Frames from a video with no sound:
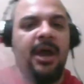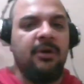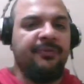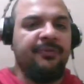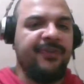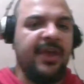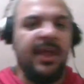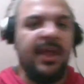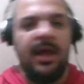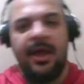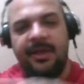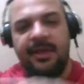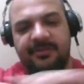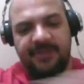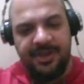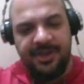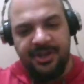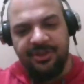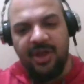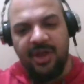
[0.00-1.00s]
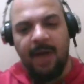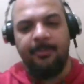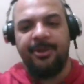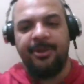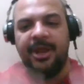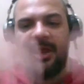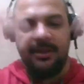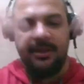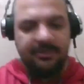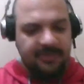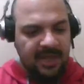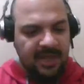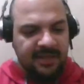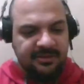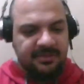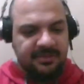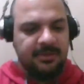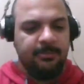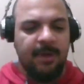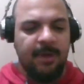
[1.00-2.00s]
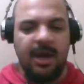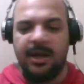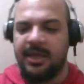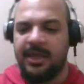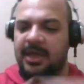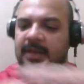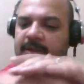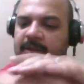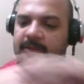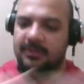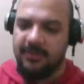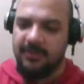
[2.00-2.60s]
if AI is going to dominate, that's the market,